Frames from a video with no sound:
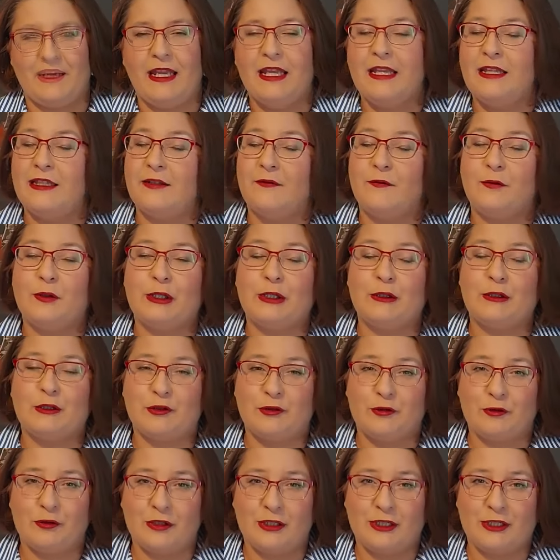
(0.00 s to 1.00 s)
And if you're a
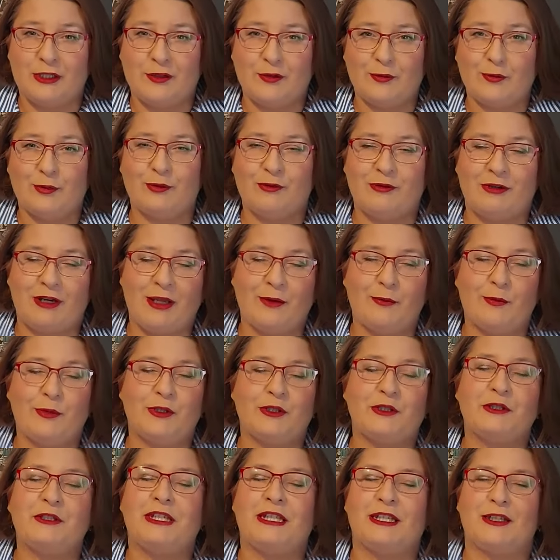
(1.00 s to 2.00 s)
returning
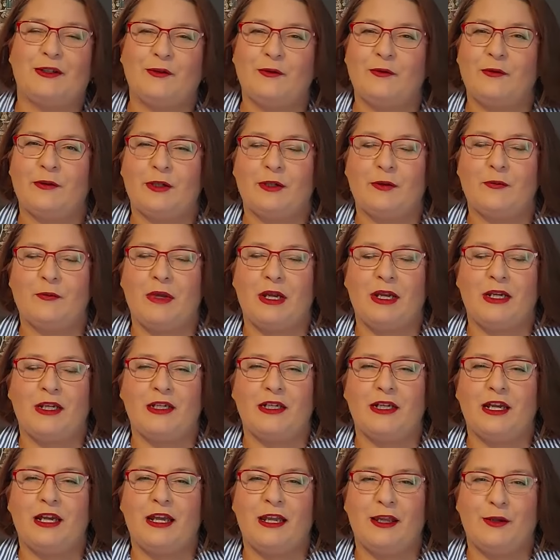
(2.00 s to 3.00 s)
subscriber, thank you very much.
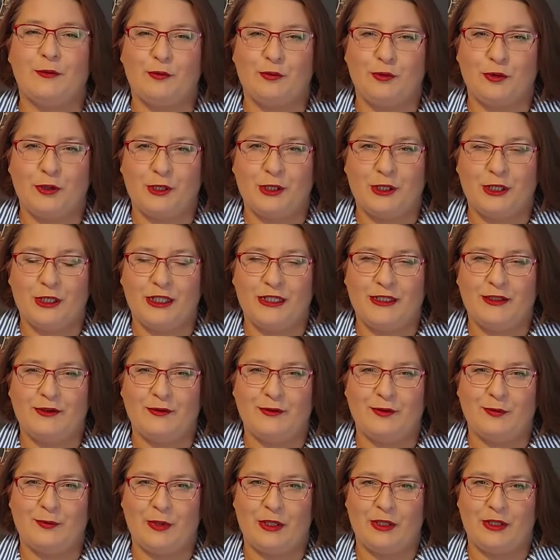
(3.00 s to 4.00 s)
I appreciate you
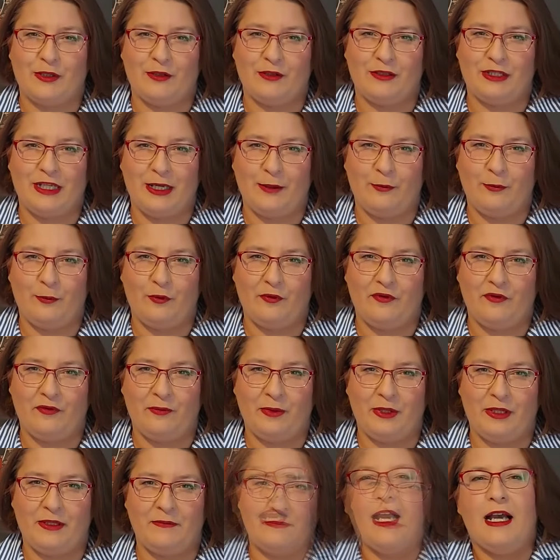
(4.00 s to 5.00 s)
spend your time with
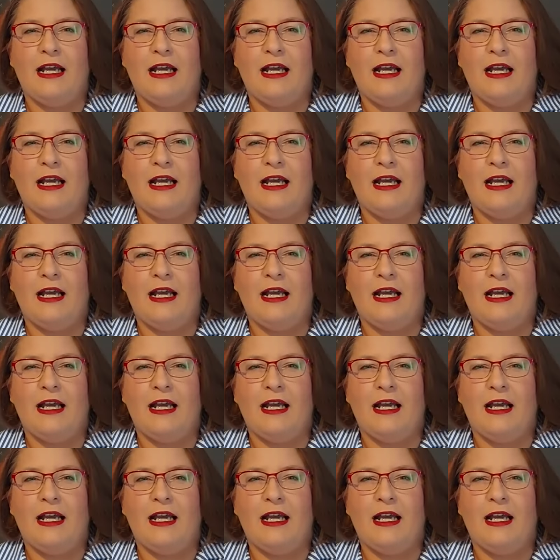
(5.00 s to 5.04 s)
me.